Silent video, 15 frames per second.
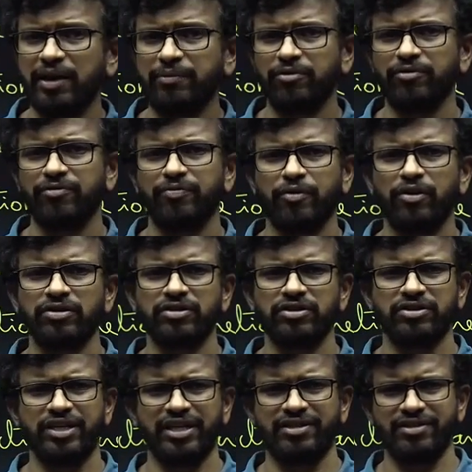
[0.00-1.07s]
type of process
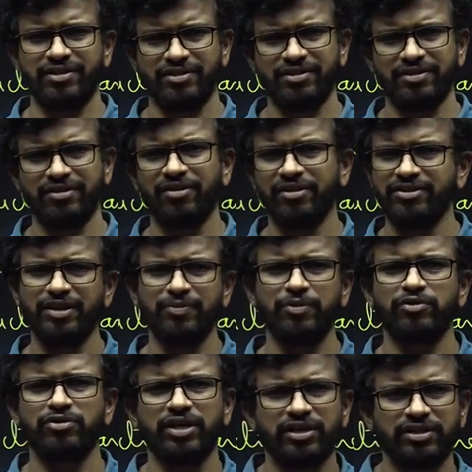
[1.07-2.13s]
structures or C P U
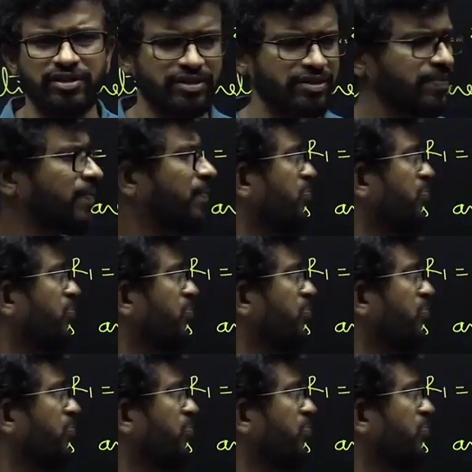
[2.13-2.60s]
structures,